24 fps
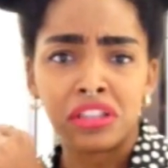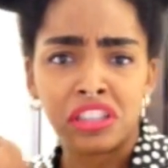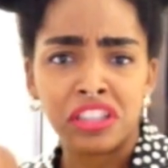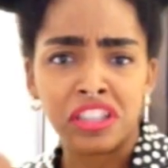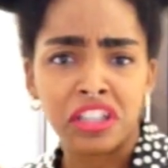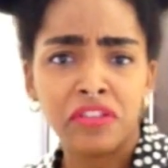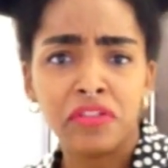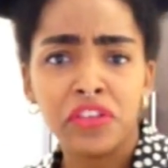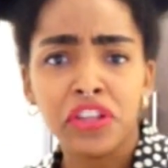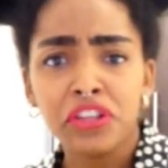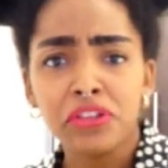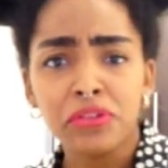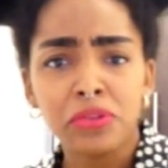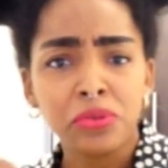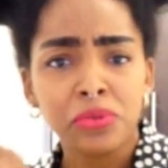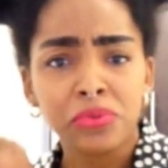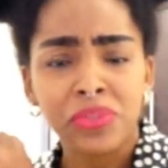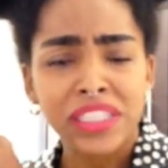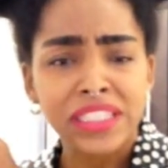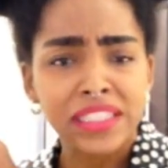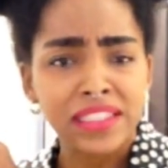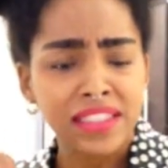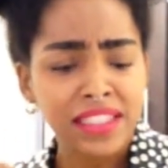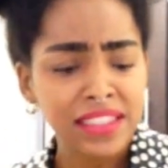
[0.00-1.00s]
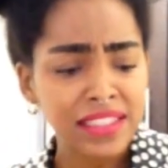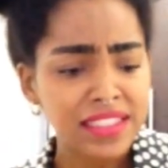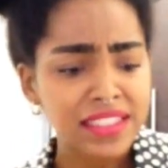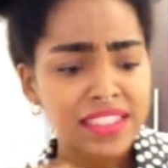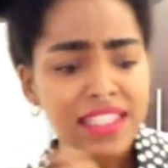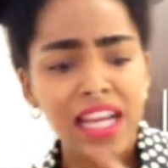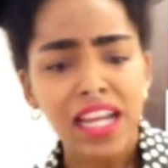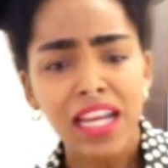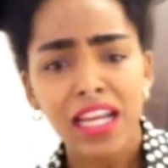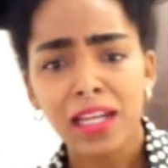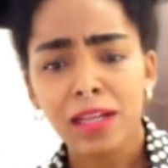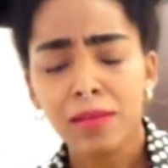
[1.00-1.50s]
giving you the
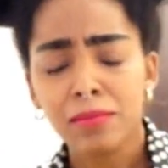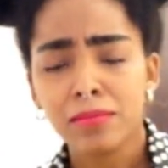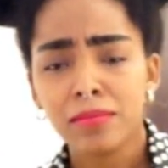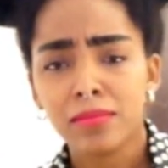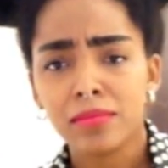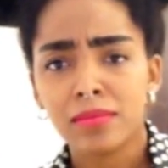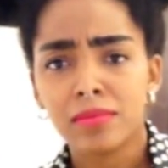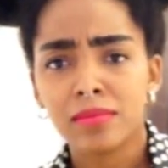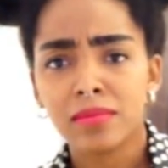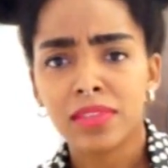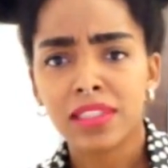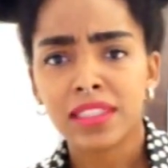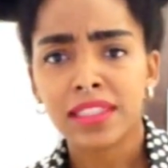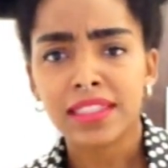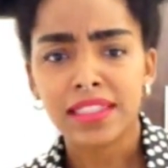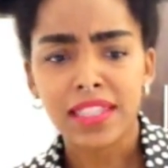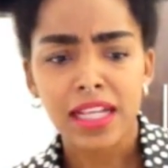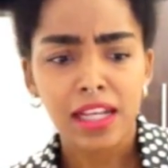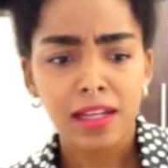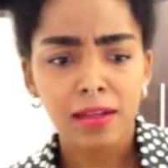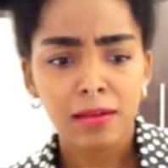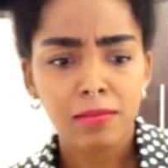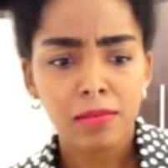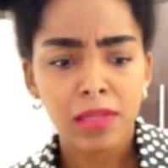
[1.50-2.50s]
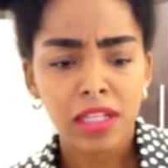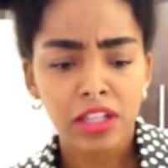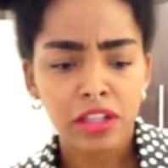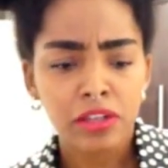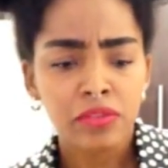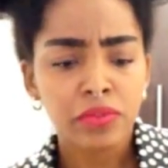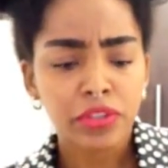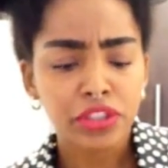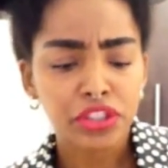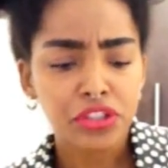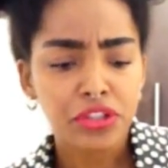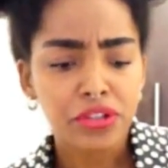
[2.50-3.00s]
same
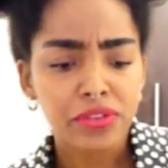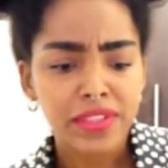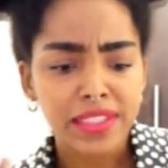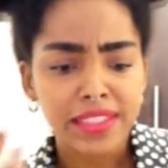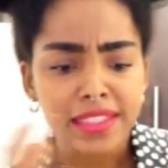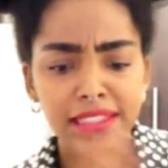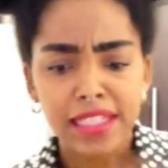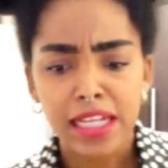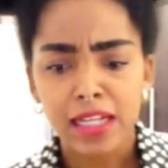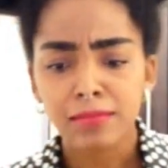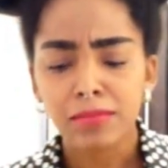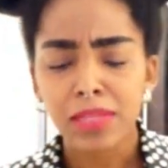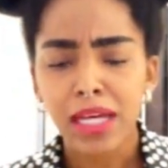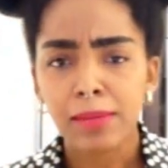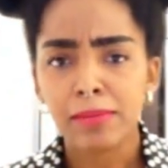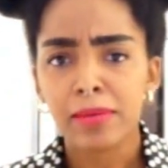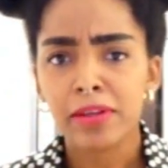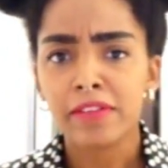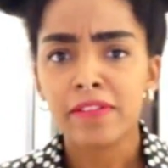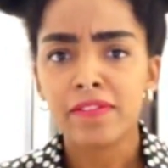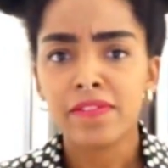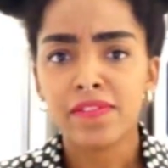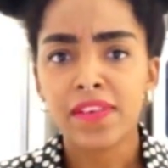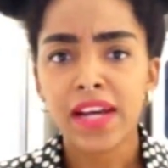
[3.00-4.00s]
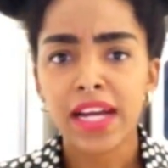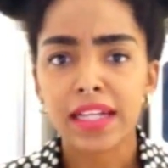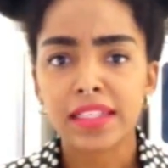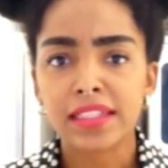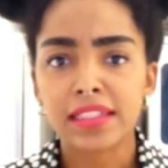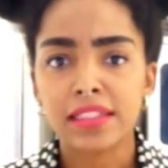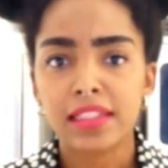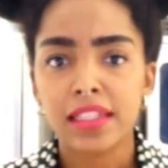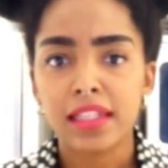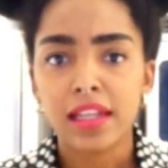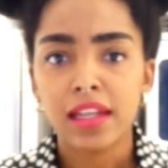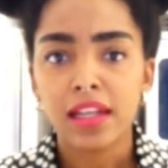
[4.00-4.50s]
in return, the same type of
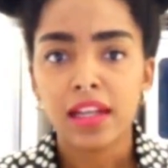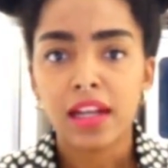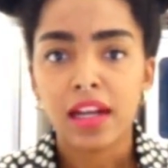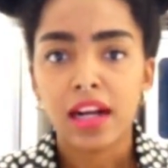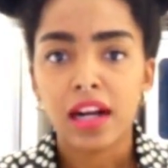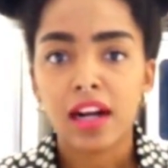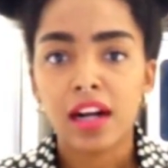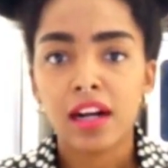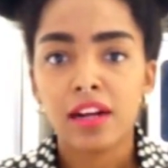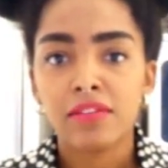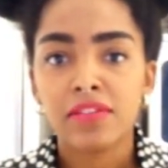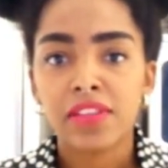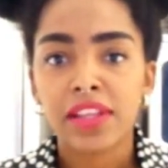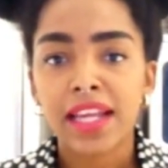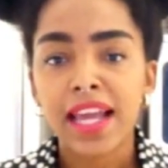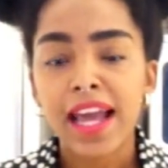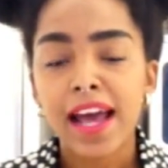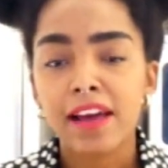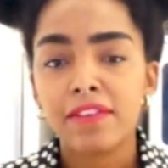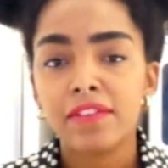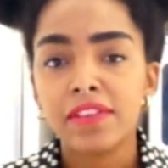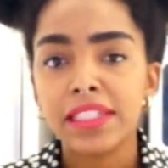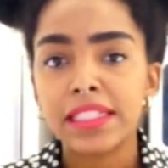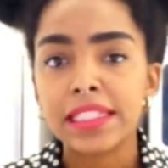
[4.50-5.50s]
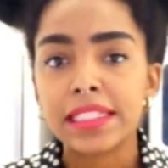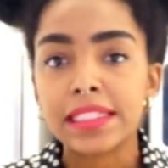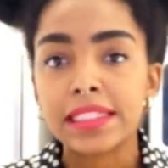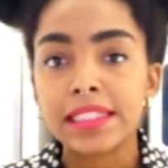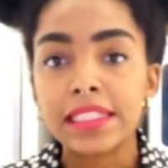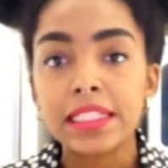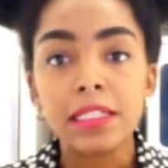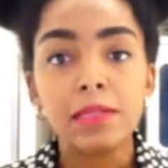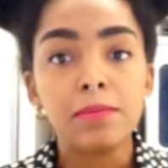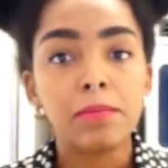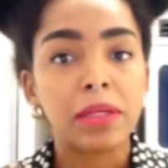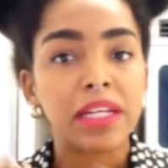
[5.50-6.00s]
effect of the caffeine in
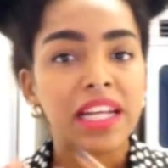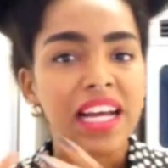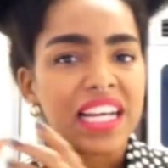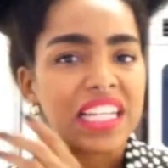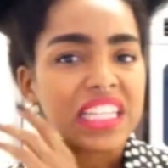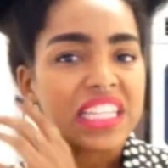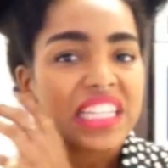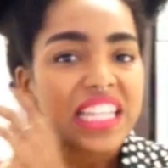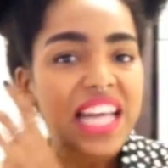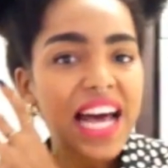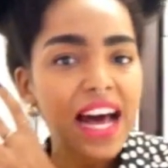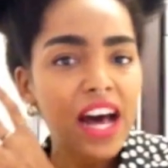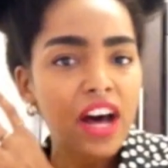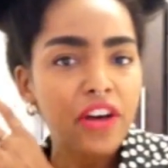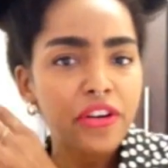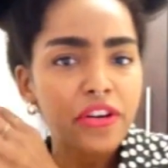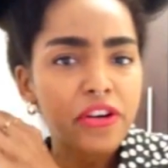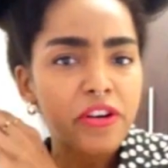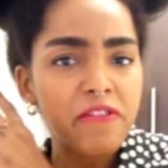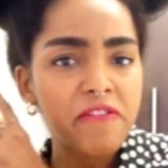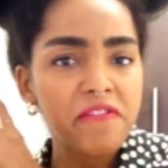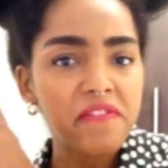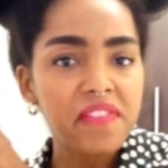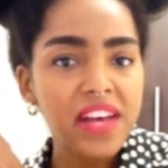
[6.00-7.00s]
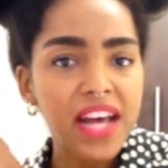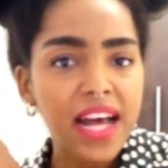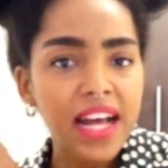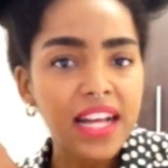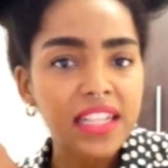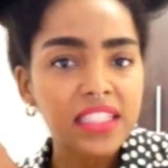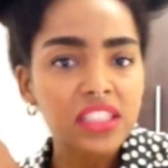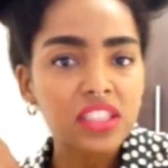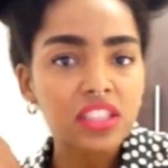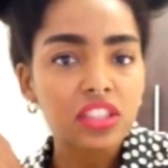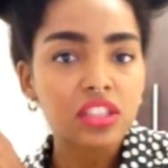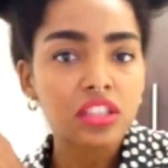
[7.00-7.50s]
tea, but at louder,
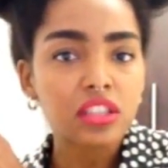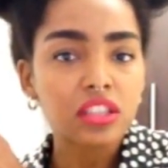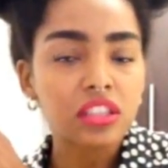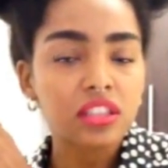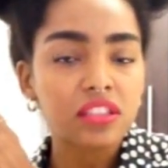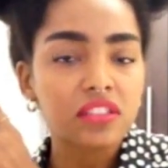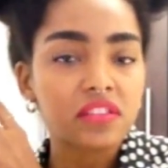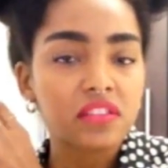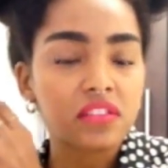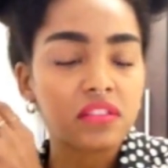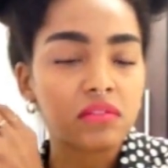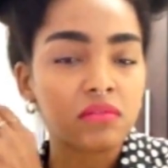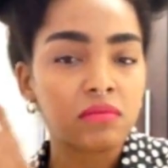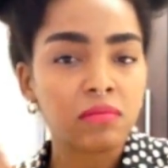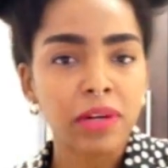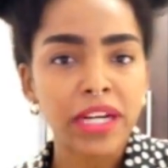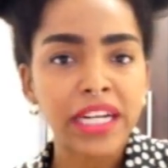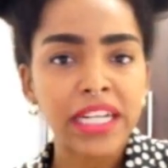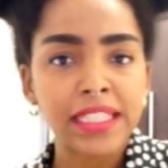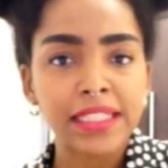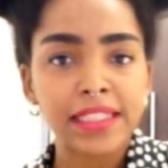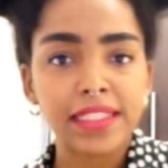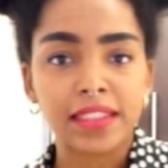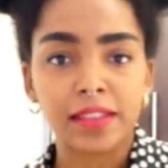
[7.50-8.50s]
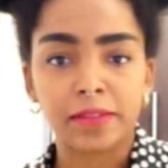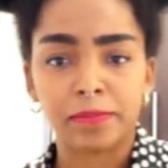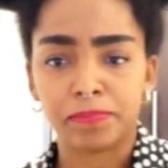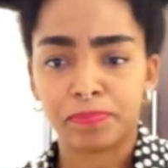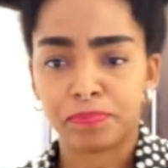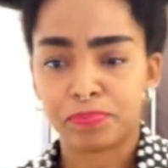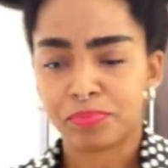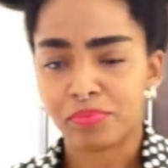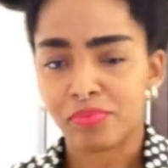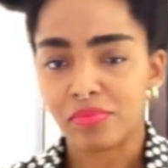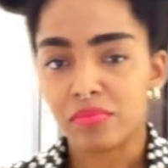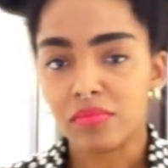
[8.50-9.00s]
faster rates.
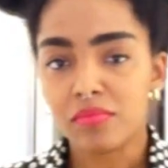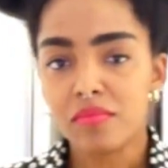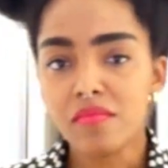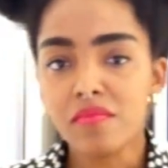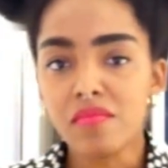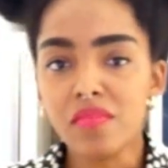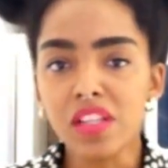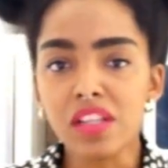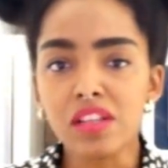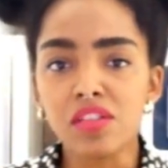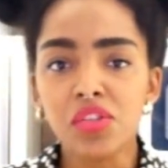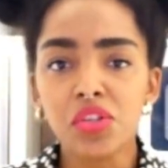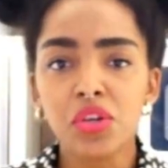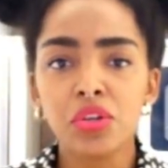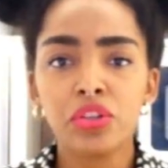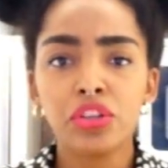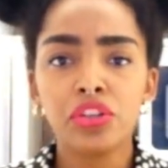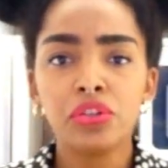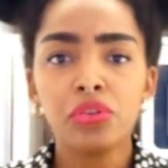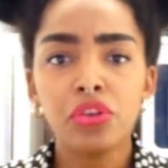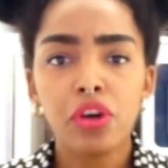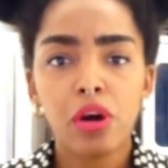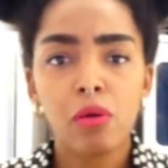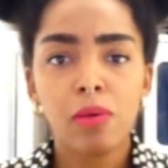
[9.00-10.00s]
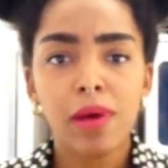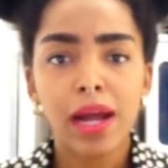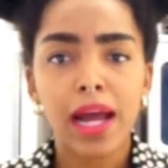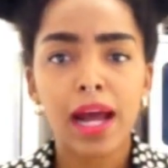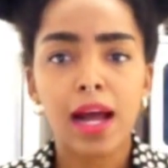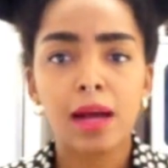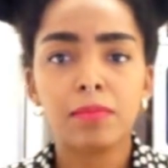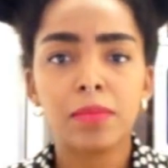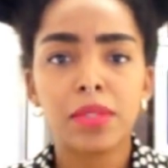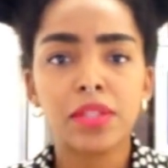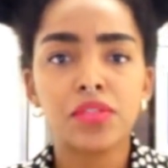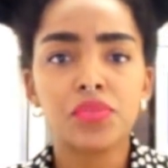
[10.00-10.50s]
So you know what
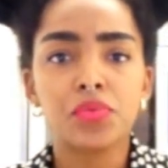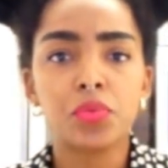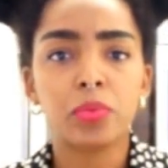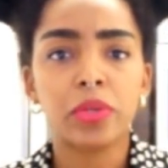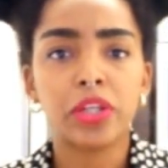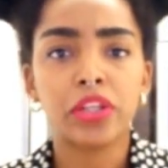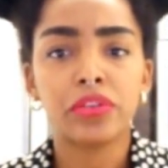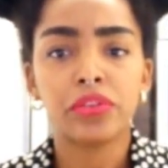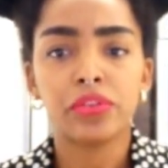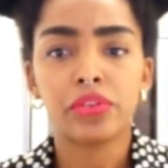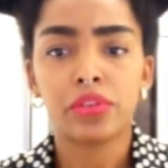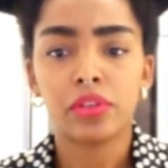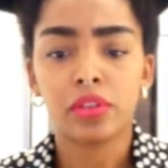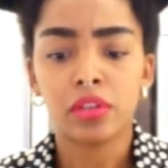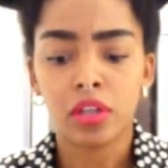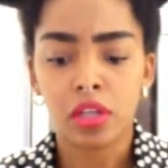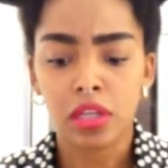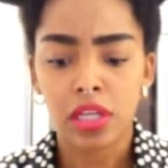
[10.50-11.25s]
happens when